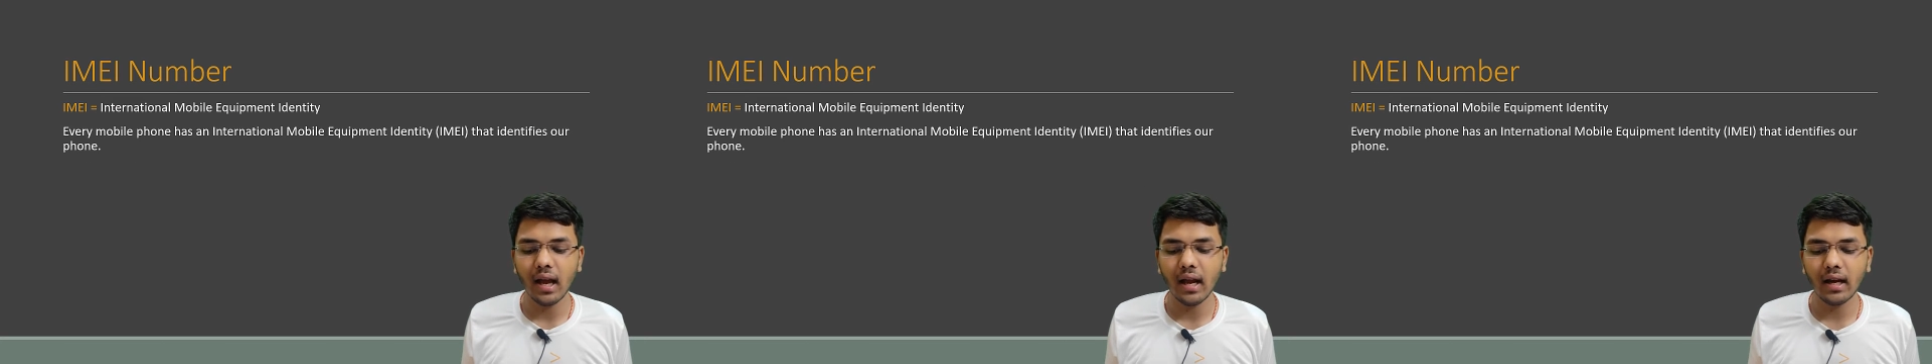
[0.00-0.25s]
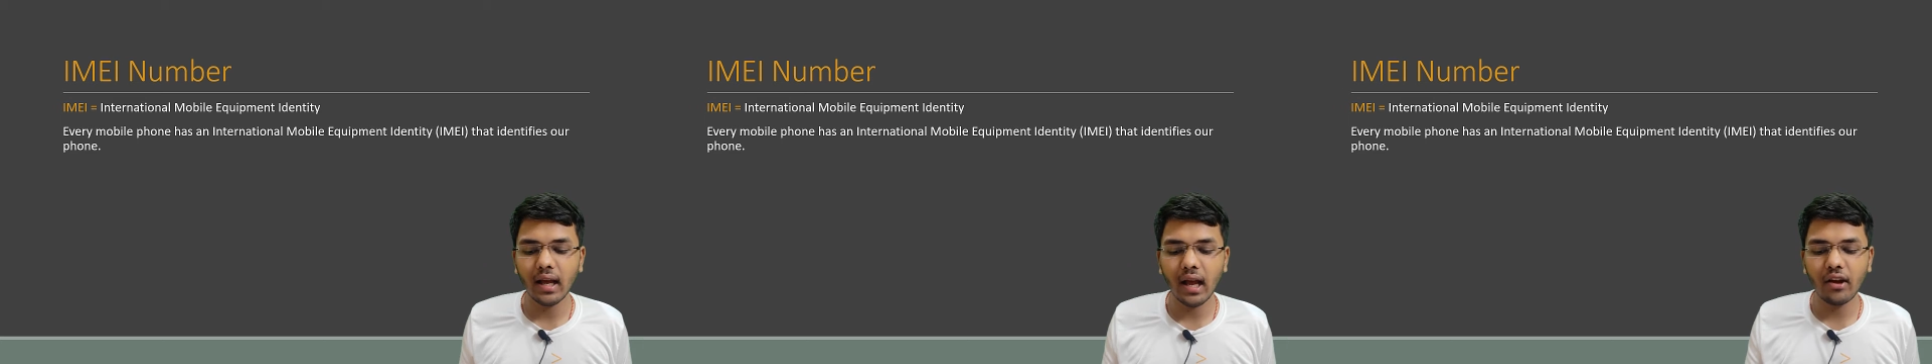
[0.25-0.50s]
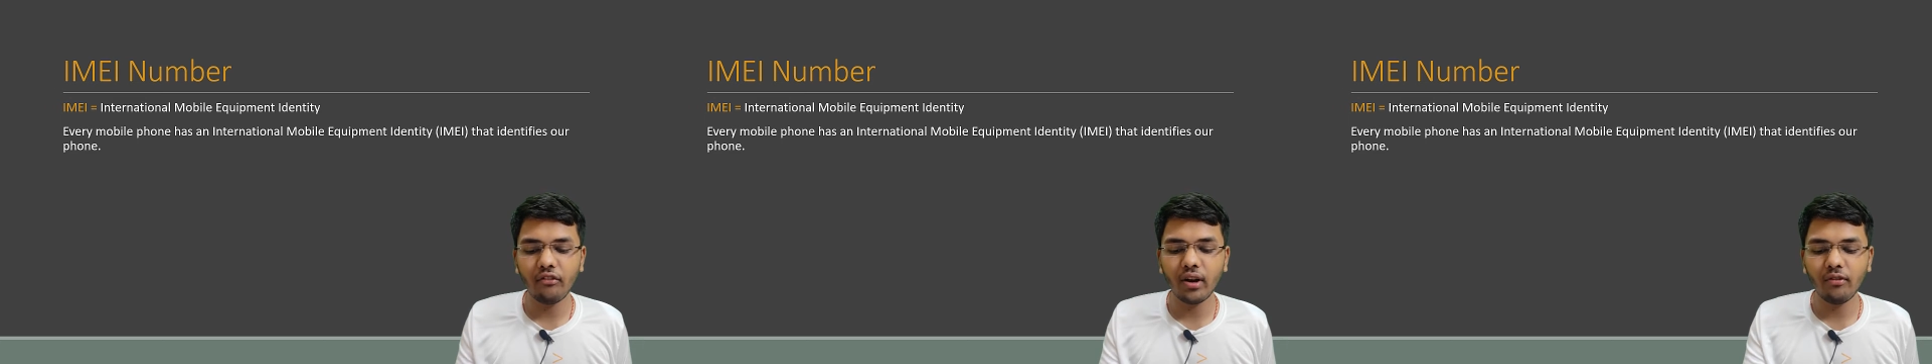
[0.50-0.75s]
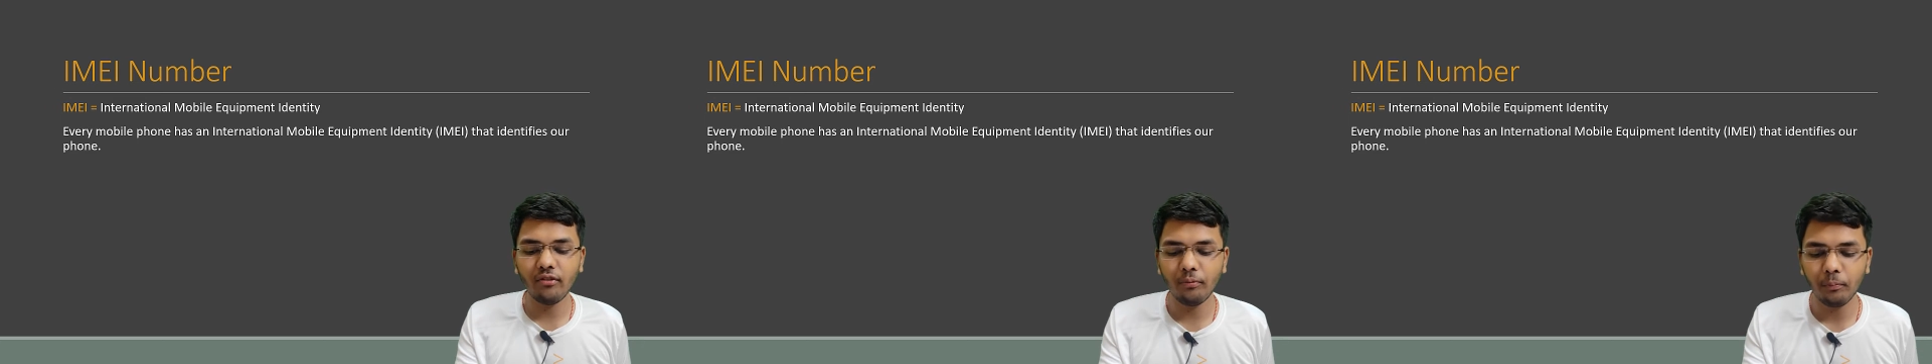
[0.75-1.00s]
And
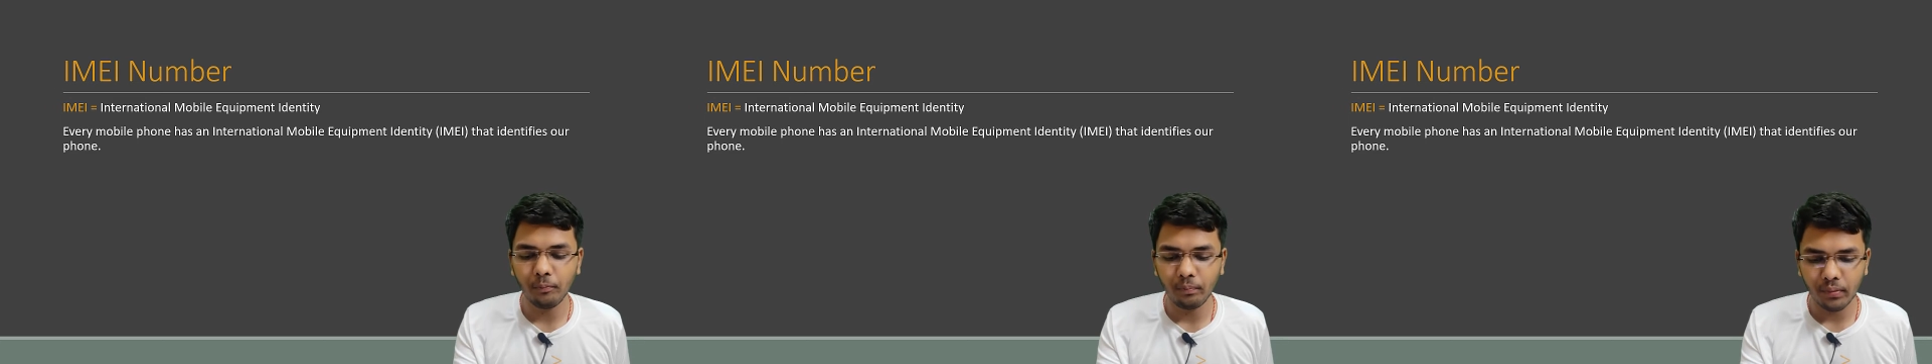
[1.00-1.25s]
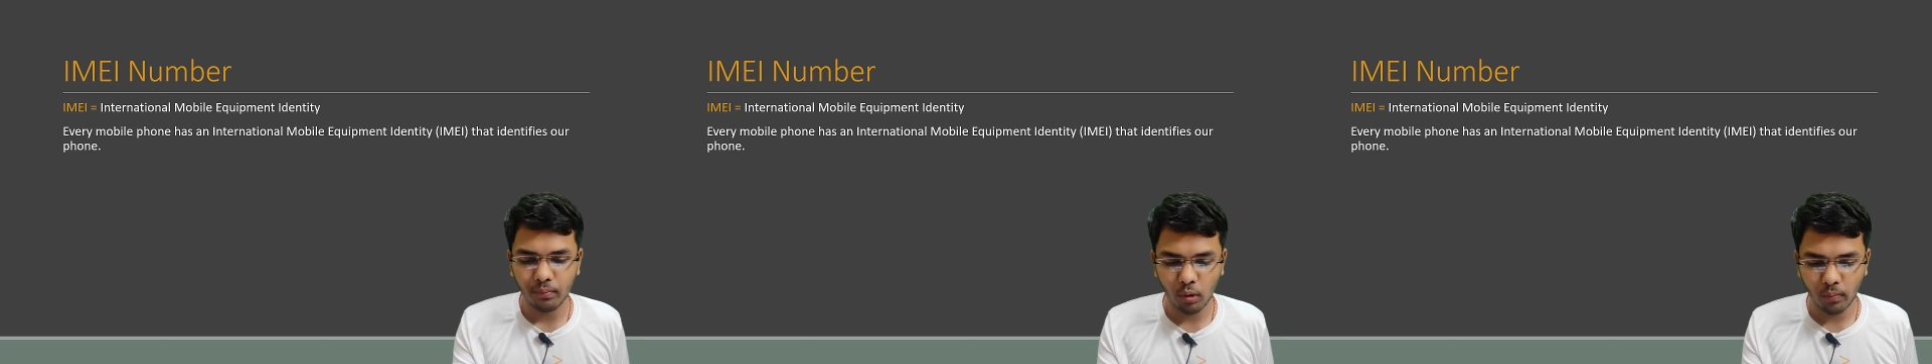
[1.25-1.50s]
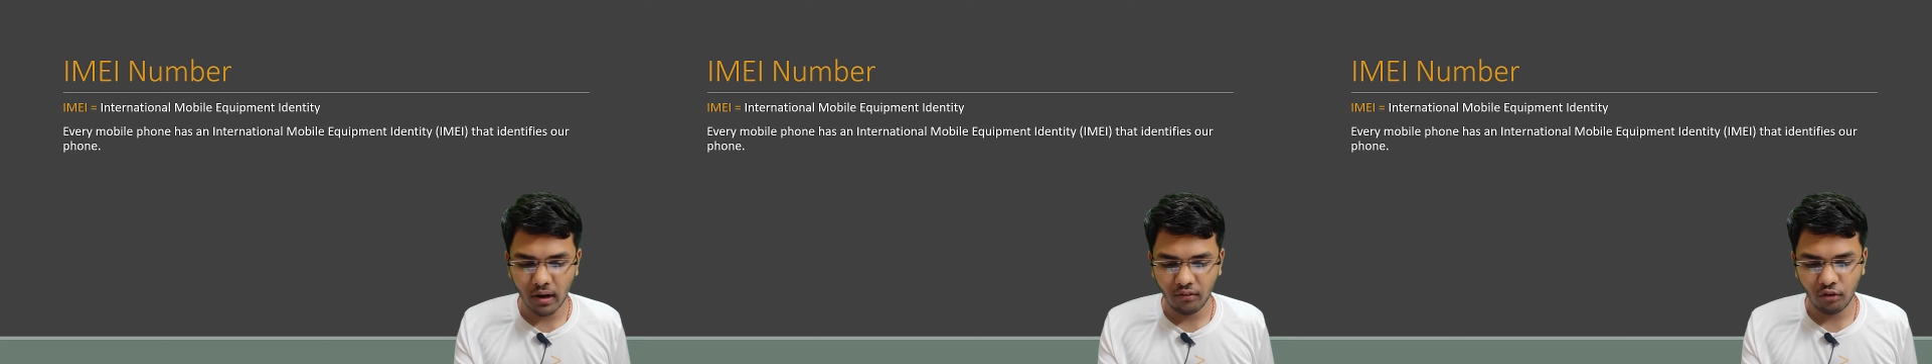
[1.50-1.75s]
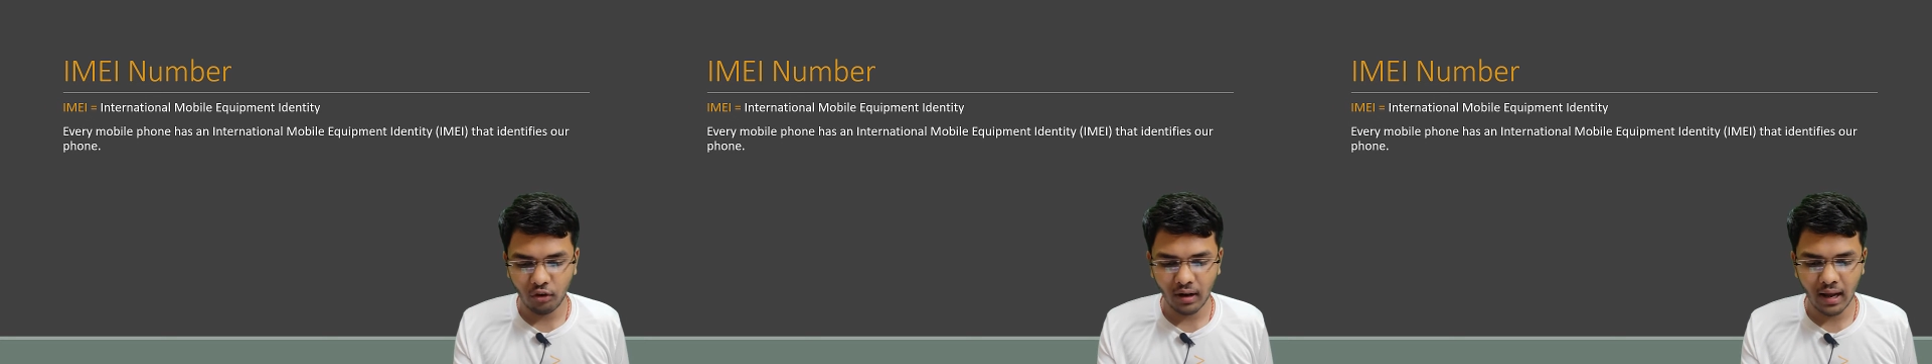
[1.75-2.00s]
every mobile
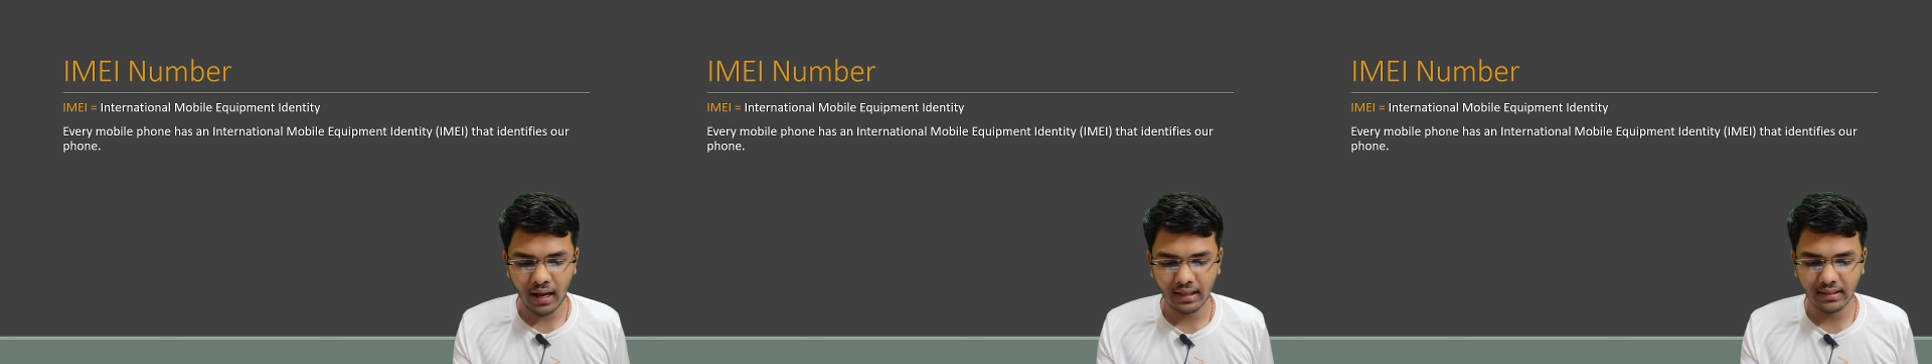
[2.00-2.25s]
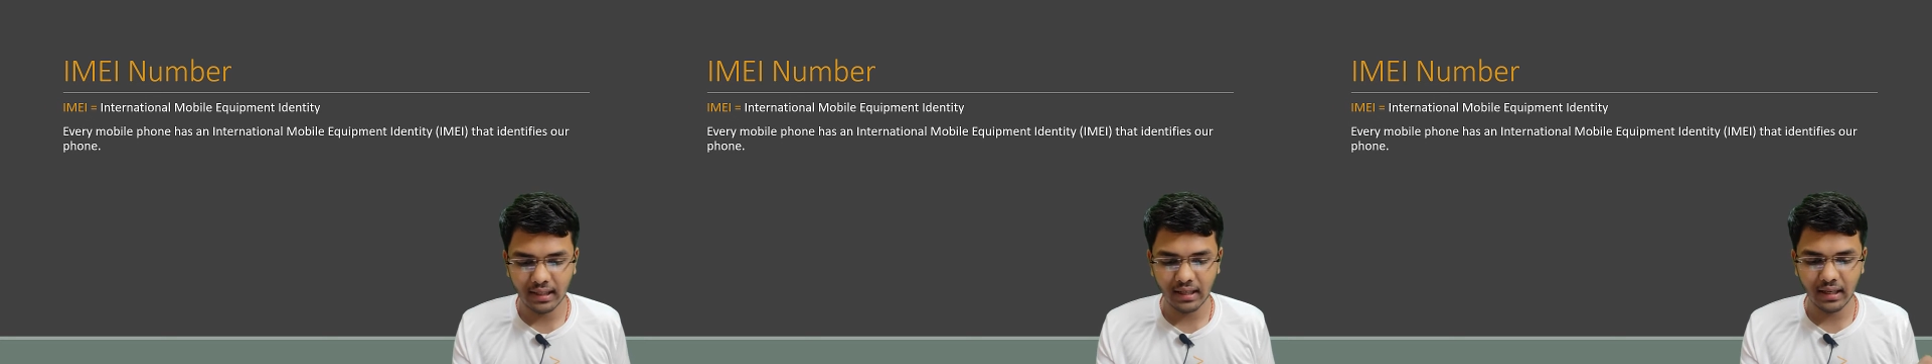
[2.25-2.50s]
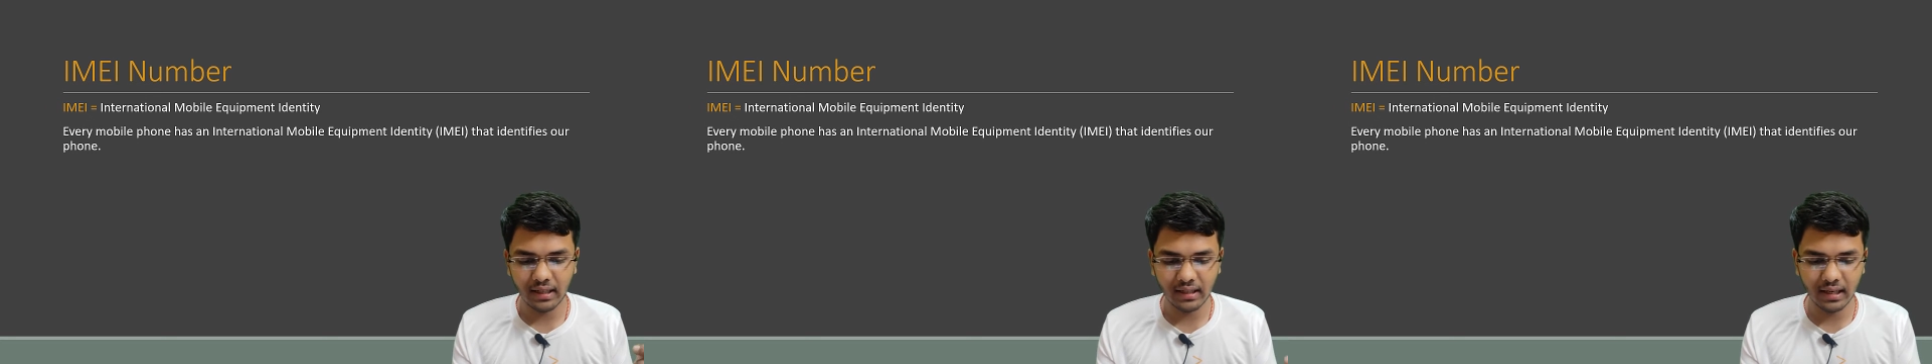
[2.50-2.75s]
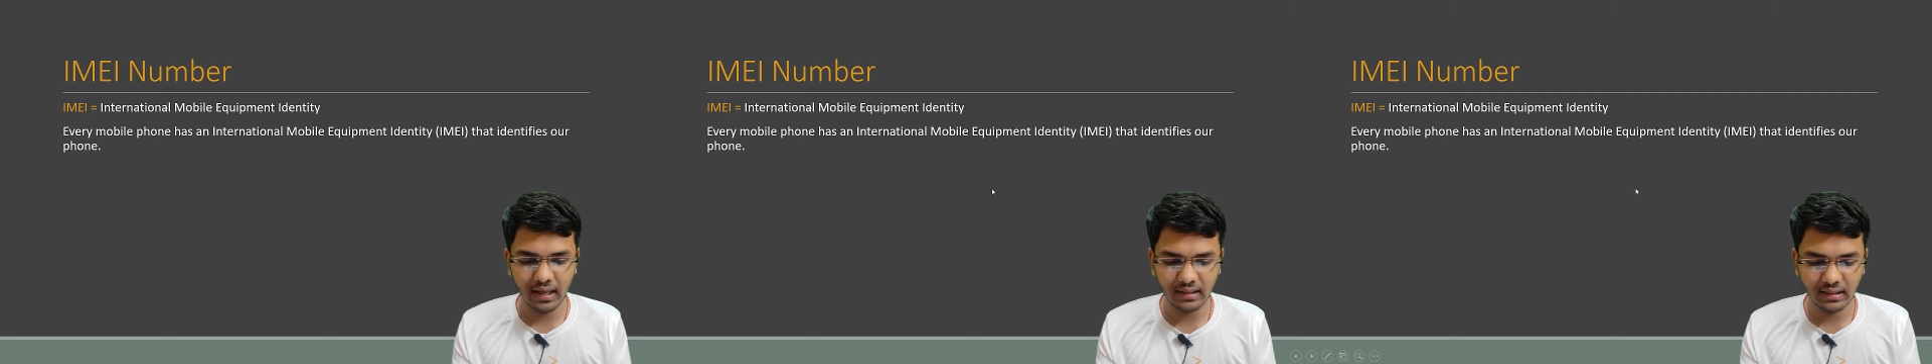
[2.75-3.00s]
phone has an
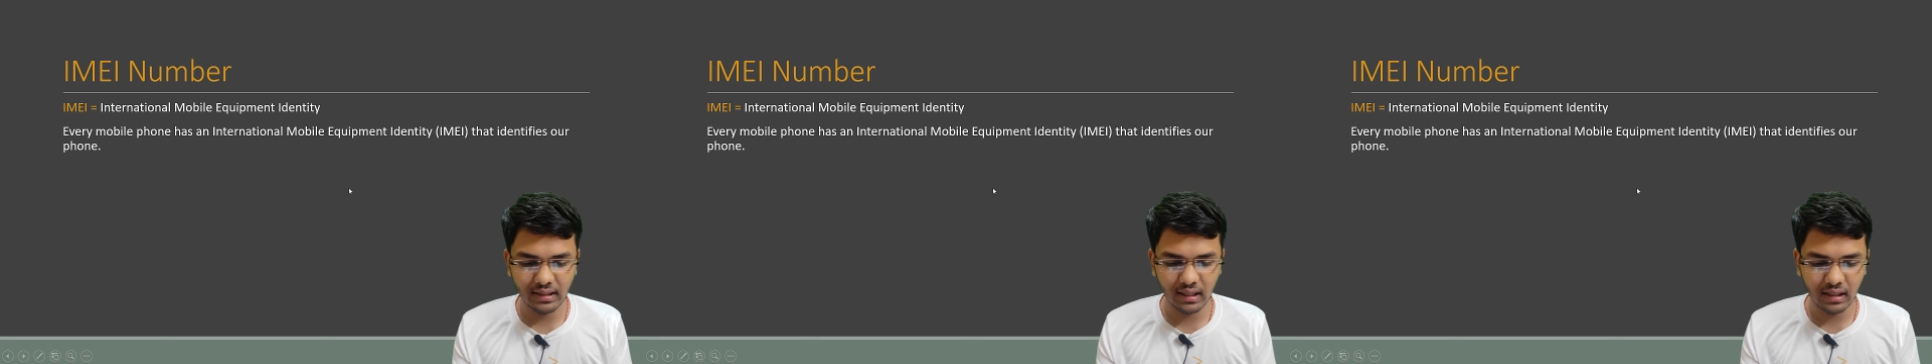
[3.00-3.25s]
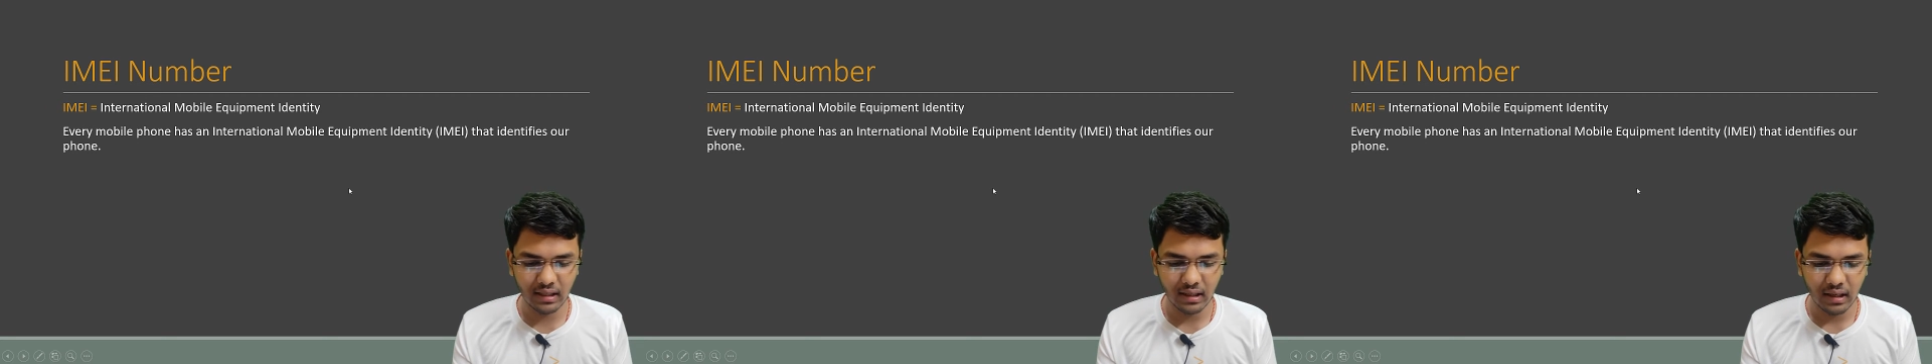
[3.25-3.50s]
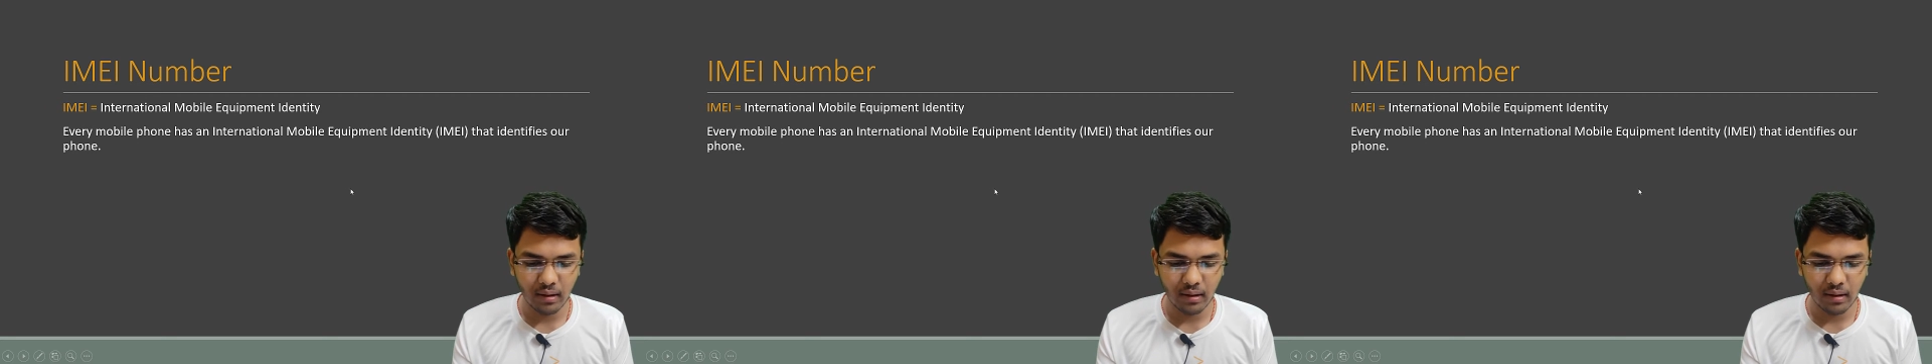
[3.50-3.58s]
International